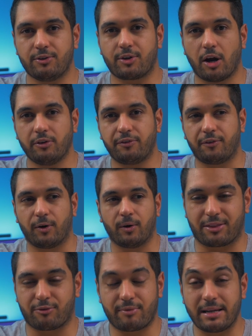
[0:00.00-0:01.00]
go for,
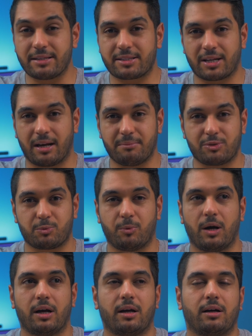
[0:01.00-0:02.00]
the render times
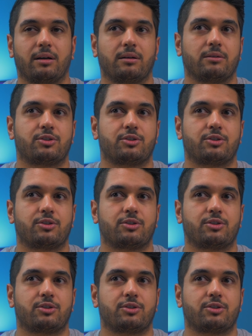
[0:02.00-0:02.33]
were